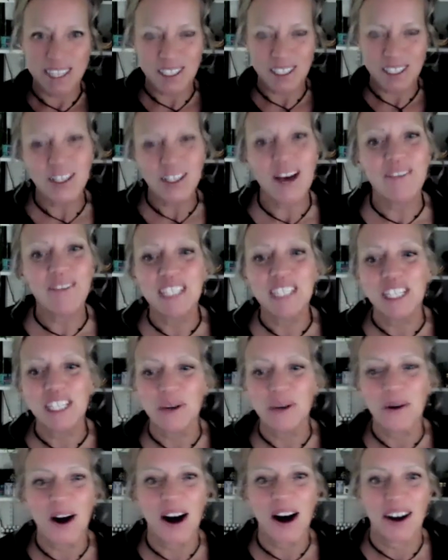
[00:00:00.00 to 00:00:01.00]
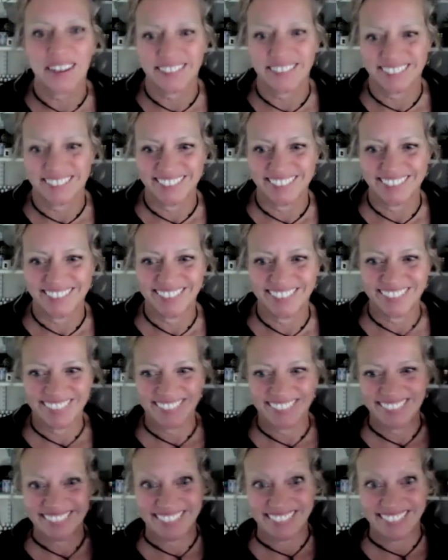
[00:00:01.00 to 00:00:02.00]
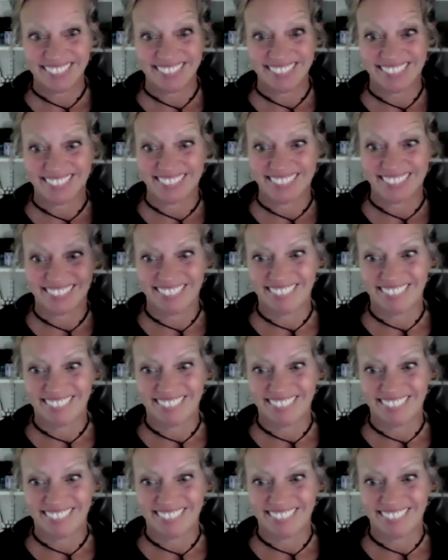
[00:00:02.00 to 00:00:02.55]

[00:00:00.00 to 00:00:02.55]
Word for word: love to you all. Bye,